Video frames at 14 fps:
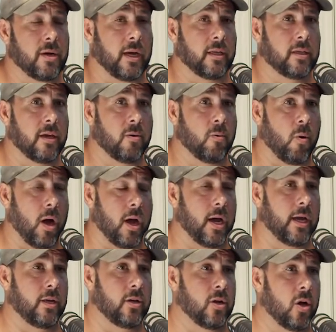And I tell you why
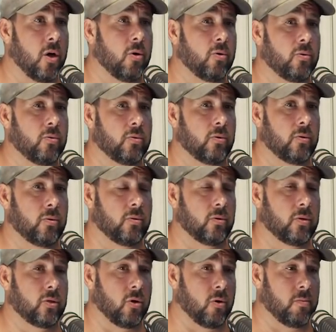I know
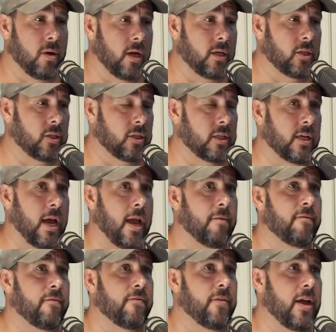so much is because I have
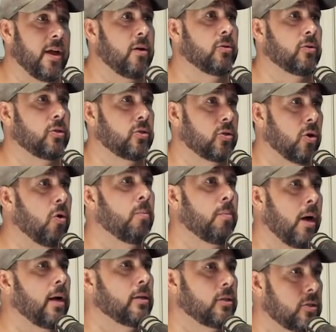failed so
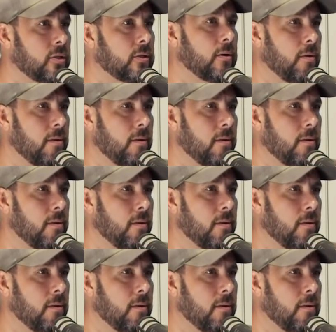much.